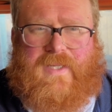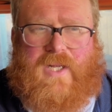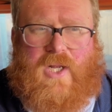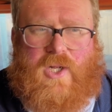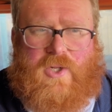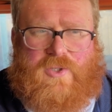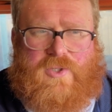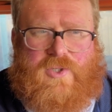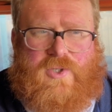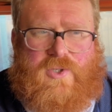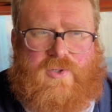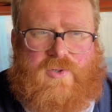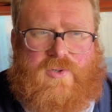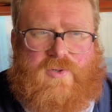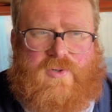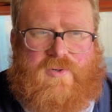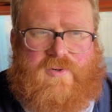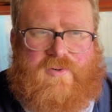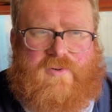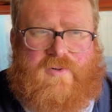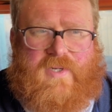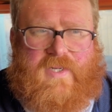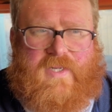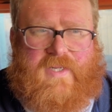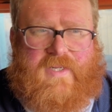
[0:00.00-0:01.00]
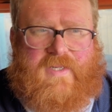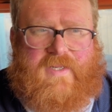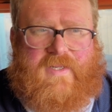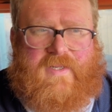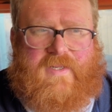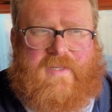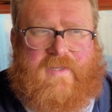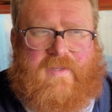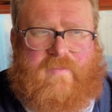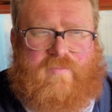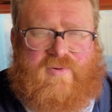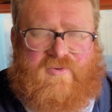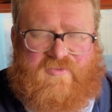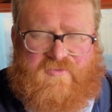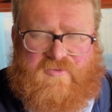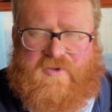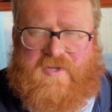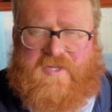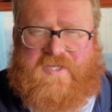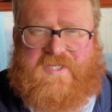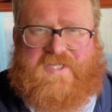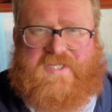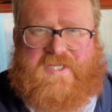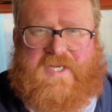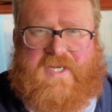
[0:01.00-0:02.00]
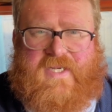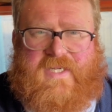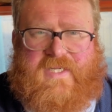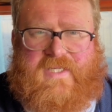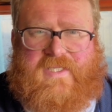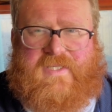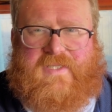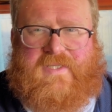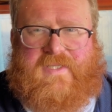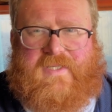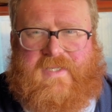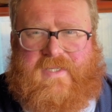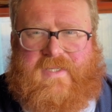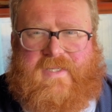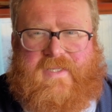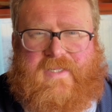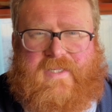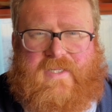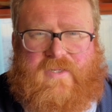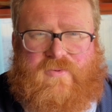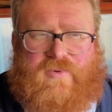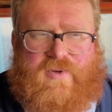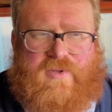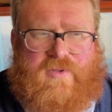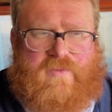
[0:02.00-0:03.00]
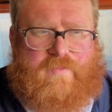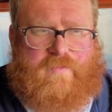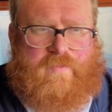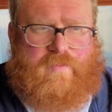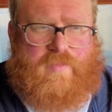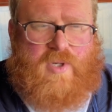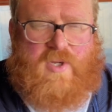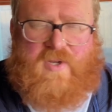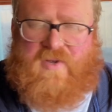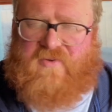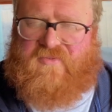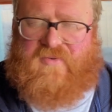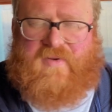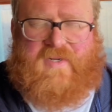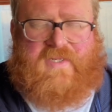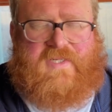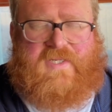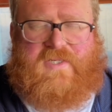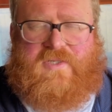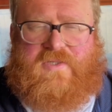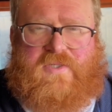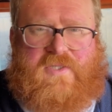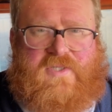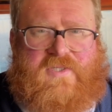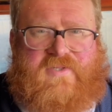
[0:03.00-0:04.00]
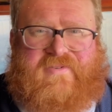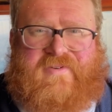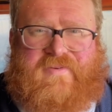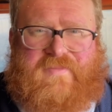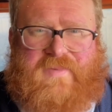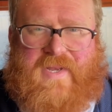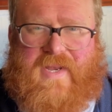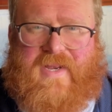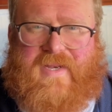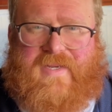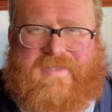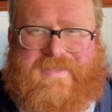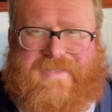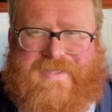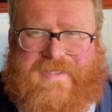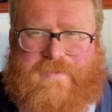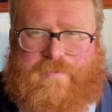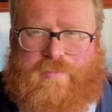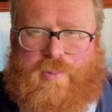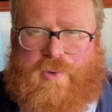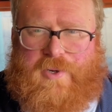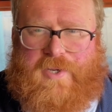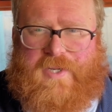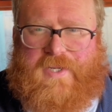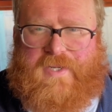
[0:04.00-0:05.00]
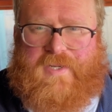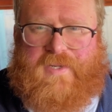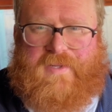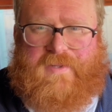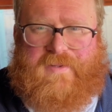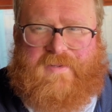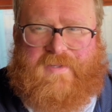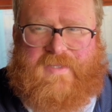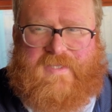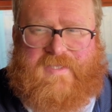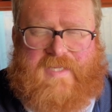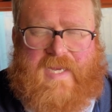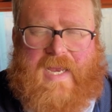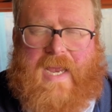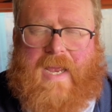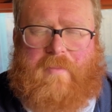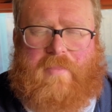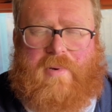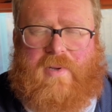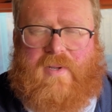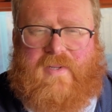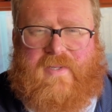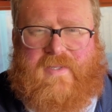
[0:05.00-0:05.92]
on your preferred site with perfect distance from the access point and the tap,